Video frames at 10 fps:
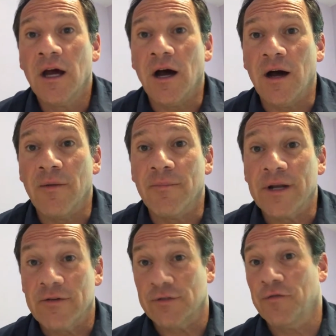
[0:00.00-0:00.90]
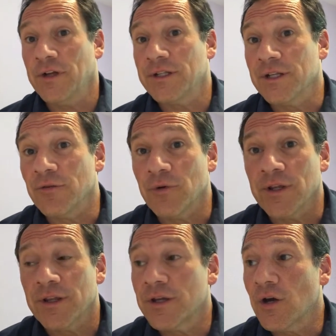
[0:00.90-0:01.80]
but I was afflicted
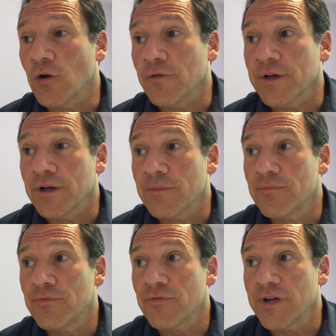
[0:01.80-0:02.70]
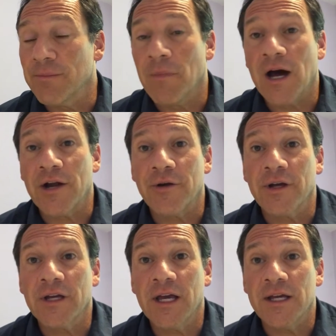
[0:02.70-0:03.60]
with COVID, a pretty
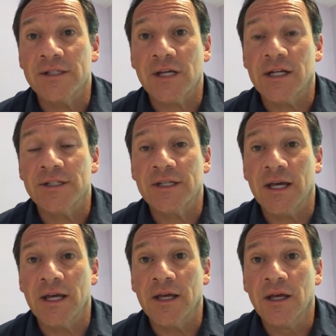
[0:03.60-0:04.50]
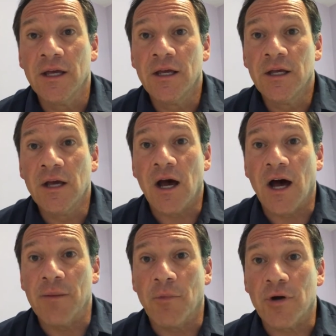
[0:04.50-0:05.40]
moderate case, I'd say,
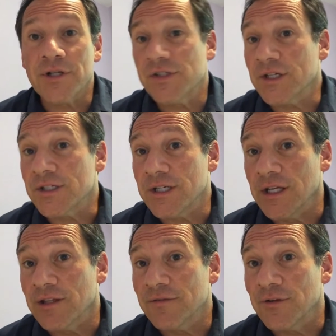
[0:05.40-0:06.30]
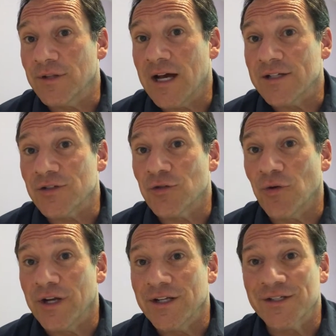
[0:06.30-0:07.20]
on March 16th of
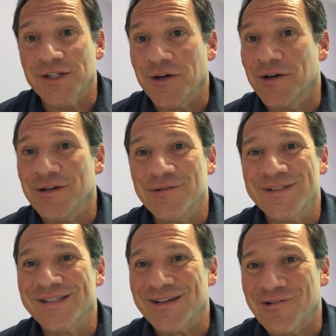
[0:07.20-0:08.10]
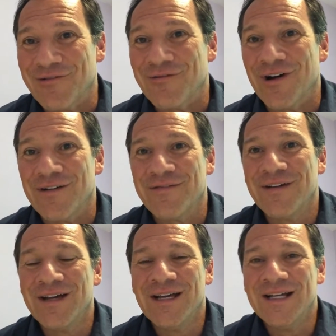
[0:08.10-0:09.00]
2020. So it was a rough
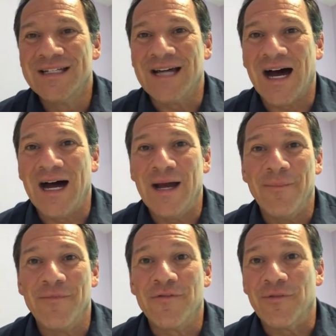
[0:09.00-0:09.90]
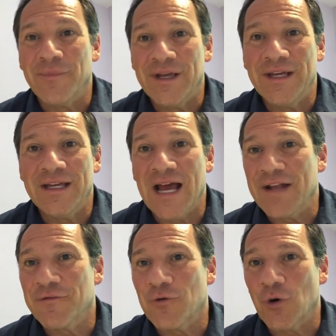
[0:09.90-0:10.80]
time for me
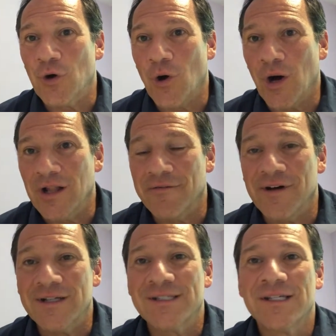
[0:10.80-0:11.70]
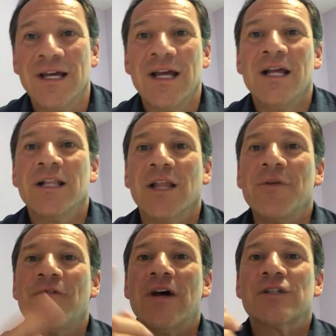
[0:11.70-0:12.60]
and for all of us. Let
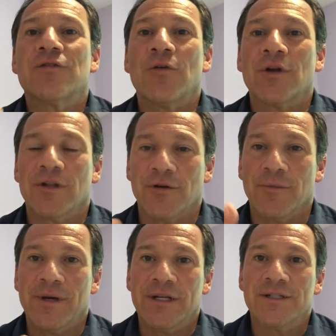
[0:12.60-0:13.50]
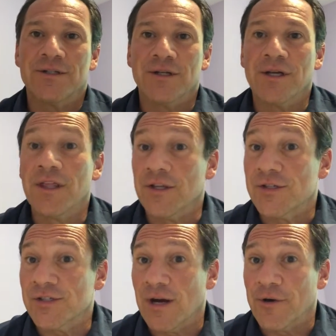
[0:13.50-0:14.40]
me fast forward a little bit to the
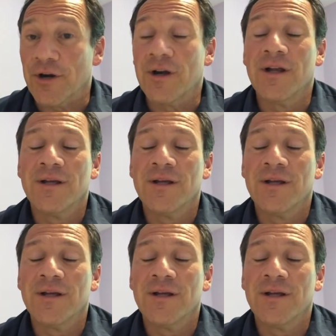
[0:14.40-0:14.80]
summer